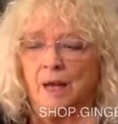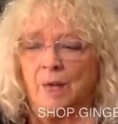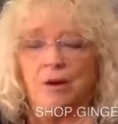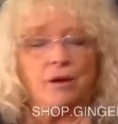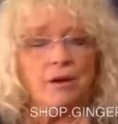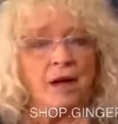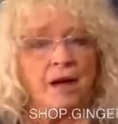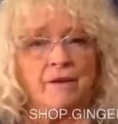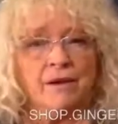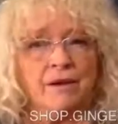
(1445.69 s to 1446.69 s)
We all
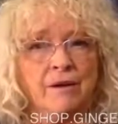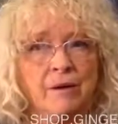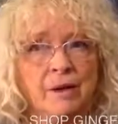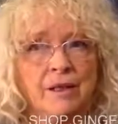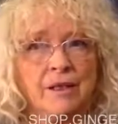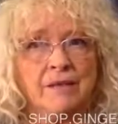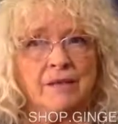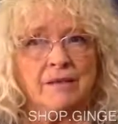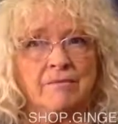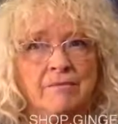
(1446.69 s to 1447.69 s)
have our
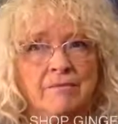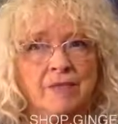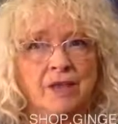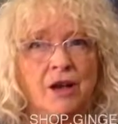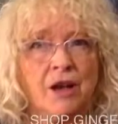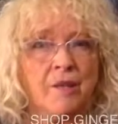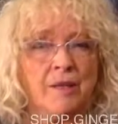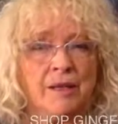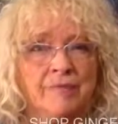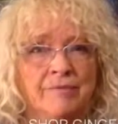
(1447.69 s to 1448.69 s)

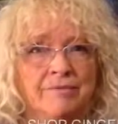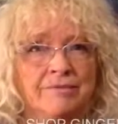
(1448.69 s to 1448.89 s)
timing